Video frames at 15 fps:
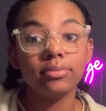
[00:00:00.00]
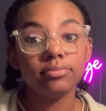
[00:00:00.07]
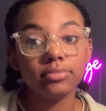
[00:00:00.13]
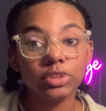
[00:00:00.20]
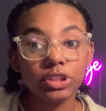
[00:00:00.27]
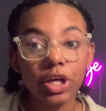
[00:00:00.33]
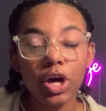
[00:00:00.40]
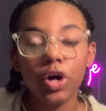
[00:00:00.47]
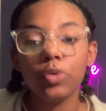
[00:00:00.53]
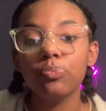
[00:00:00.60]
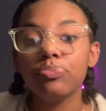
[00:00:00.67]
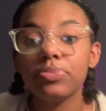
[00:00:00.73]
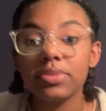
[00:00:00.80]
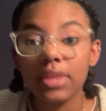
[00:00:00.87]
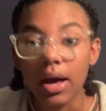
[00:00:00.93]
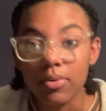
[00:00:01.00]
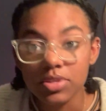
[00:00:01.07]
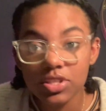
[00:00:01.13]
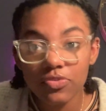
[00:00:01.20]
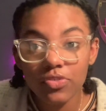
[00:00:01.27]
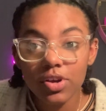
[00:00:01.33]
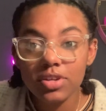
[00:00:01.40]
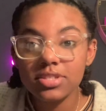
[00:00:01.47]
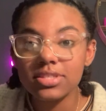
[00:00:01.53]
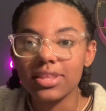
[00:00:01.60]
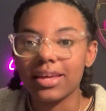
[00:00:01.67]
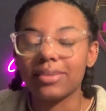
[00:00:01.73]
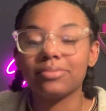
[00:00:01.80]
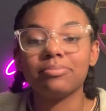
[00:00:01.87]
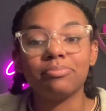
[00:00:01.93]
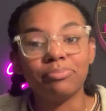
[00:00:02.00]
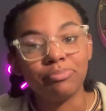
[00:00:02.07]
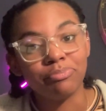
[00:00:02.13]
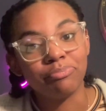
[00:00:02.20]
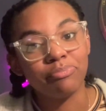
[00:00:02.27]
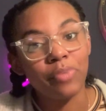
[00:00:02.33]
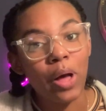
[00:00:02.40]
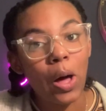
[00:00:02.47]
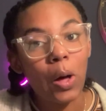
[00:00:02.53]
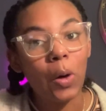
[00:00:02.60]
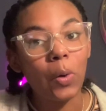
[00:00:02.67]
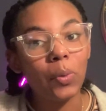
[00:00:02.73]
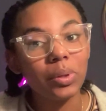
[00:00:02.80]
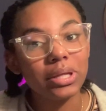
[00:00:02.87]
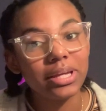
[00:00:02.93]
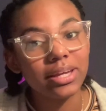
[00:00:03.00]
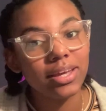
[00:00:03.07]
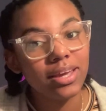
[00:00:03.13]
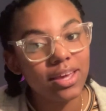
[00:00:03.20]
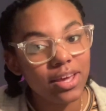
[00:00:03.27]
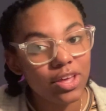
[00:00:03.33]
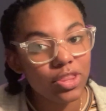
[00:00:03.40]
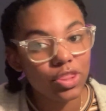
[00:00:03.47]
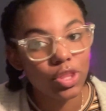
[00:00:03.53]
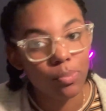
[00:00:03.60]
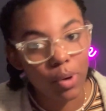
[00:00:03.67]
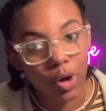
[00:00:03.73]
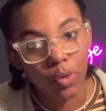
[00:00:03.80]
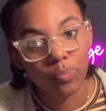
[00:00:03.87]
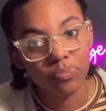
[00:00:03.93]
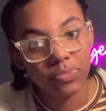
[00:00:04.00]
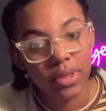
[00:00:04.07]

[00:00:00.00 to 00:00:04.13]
So that was the first thing, holding the bow.